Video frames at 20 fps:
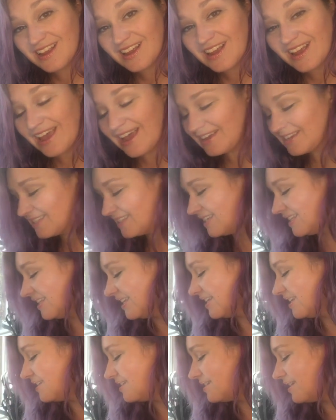
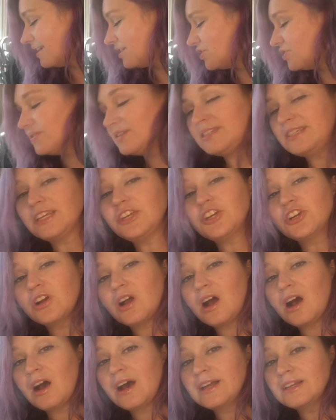Excellent. As you sing your
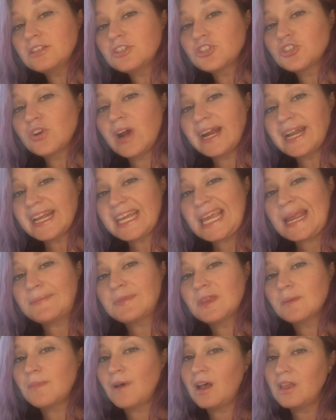ahs, try to keep
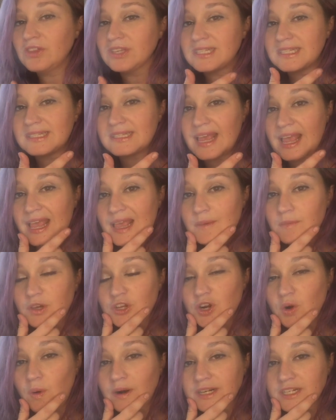them all the same. You
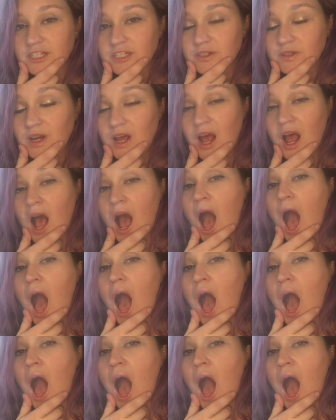don't want to do ah.